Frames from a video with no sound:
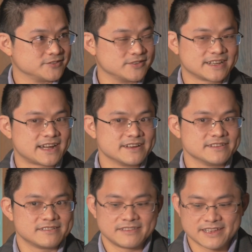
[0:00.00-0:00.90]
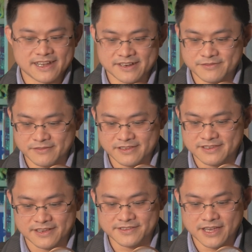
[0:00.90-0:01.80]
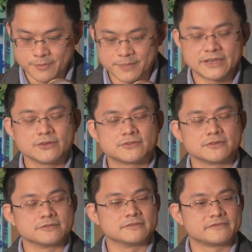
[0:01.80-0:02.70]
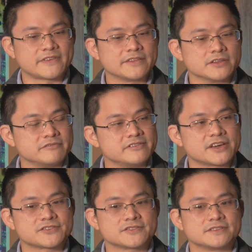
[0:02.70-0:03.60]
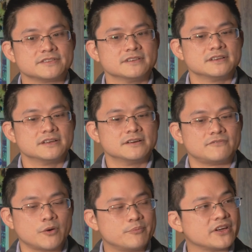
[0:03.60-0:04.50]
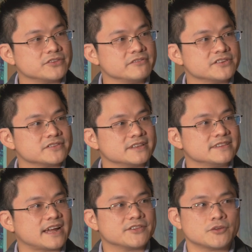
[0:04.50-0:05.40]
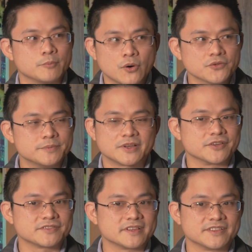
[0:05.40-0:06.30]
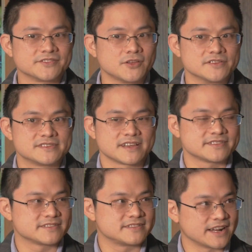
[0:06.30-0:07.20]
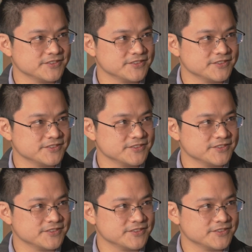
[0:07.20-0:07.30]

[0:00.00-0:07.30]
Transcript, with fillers: So they can't they can't mm, just appeal to Fenton reaction for preservation in dinosaur bones because it's not just